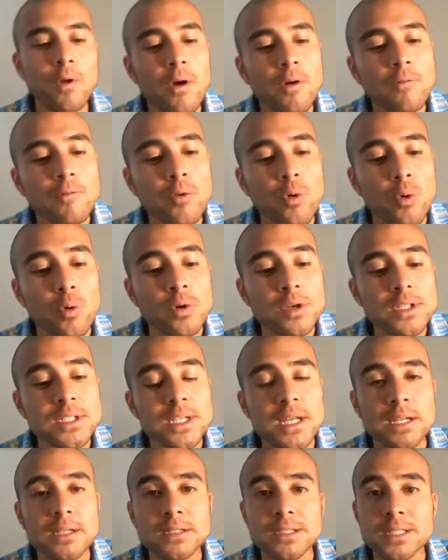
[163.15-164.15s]
of course,
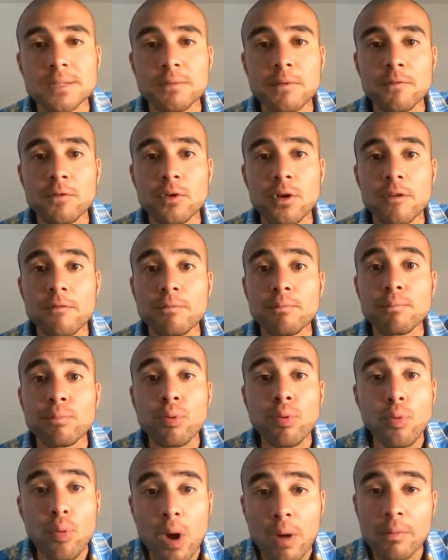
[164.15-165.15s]
that some of you have
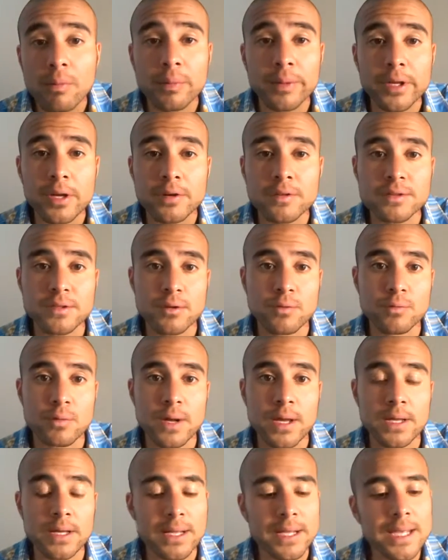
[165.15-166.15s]
probably also
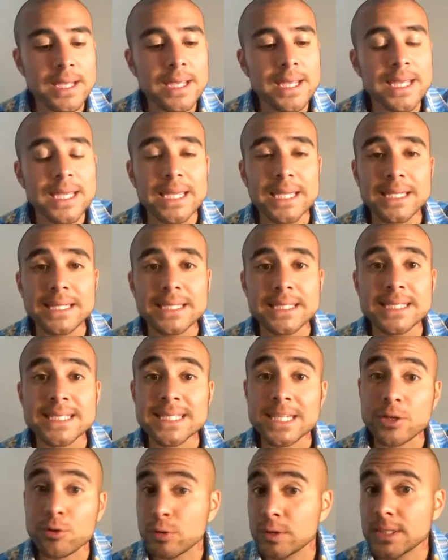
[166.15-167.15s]
read is
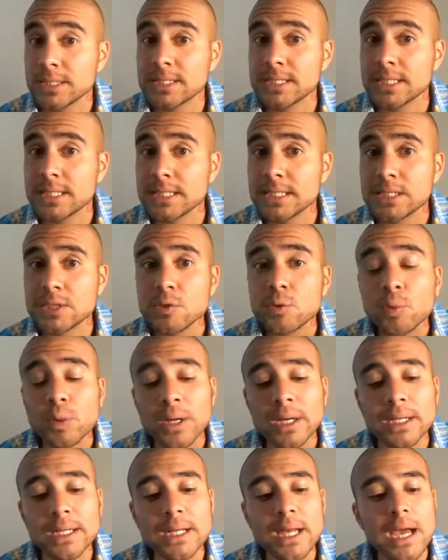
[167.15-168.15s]
synchronicities,
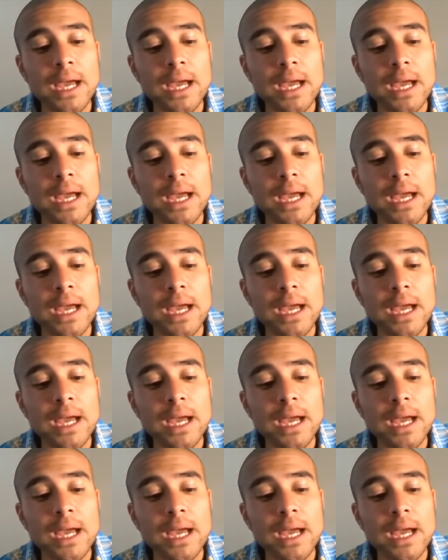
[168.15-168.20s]
right?